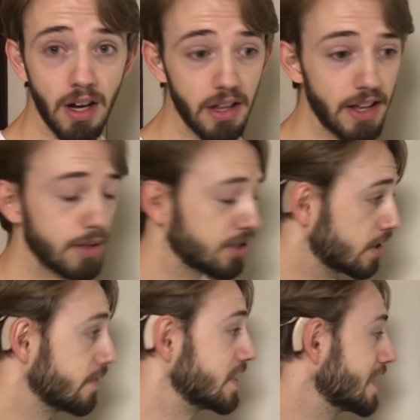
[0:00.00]
thousandths
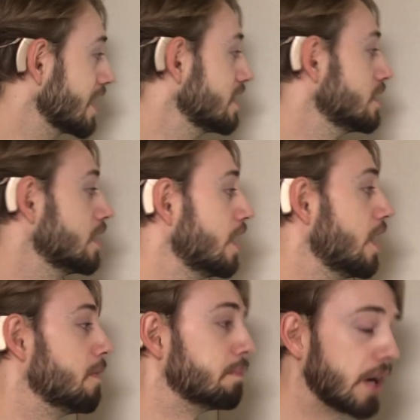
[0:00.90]
of a second,
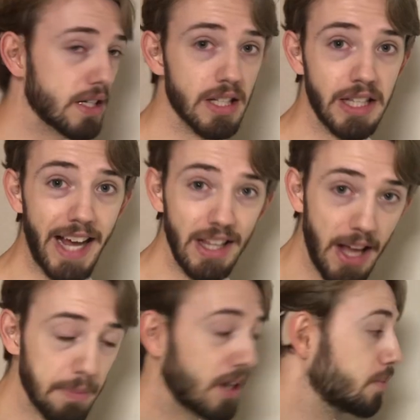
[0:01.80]
but that
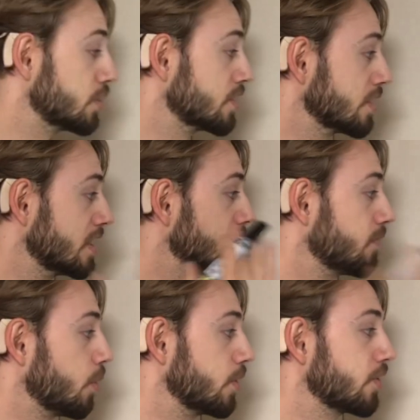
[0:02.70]
lap time was deleted
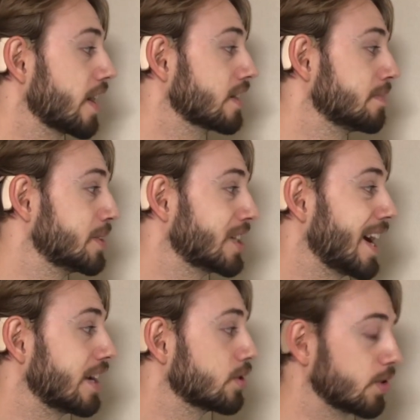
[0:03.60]
for track limits
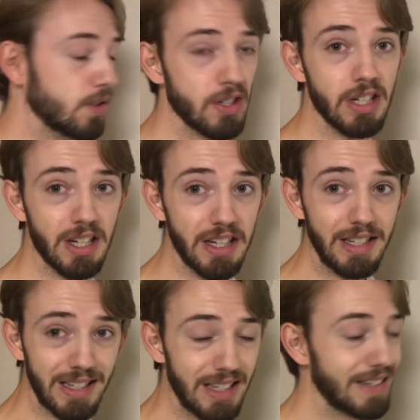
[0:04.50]
at turn
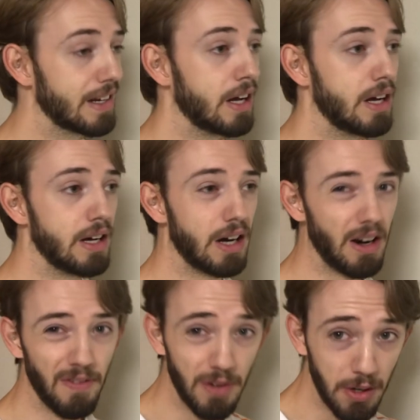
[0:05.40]
19.
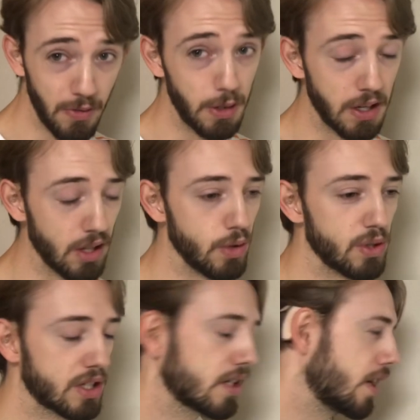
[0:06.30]
Very, very
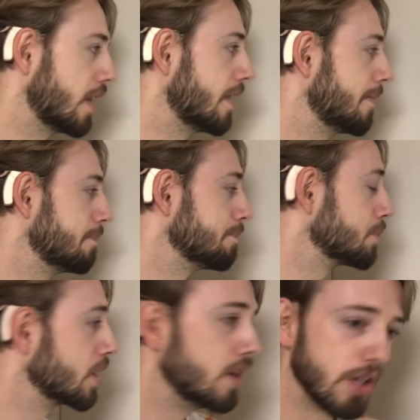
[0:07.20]
close.
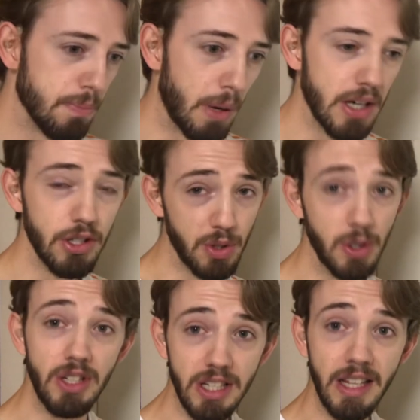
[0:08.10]
But you
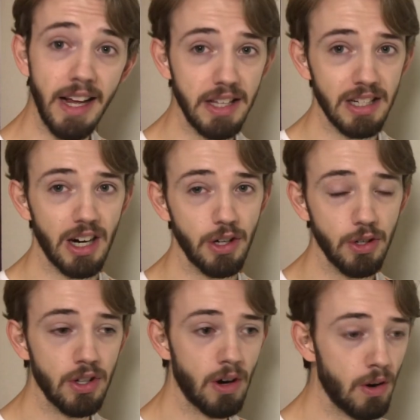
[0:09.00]
could see that the
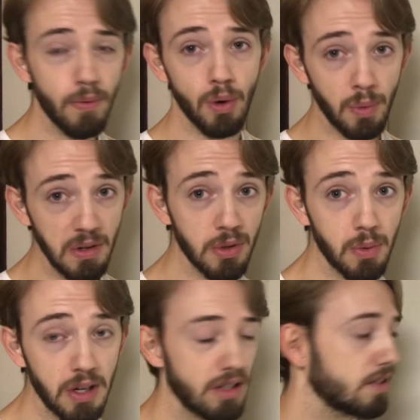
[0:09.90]
tire, all 4 wheels
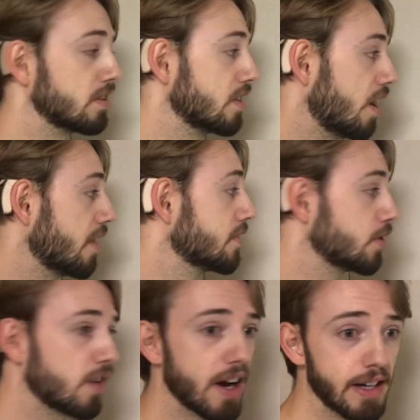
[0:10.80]
were clearly off the
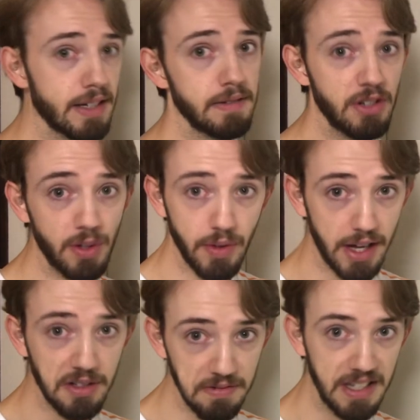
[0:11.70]
track. And, you know,
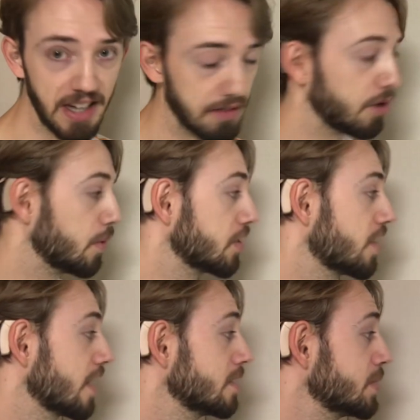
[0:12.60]
that's exactly what
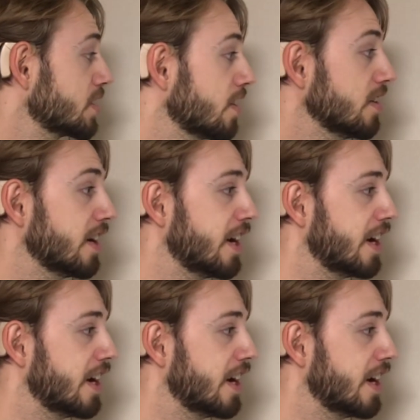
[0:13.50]
track limits are.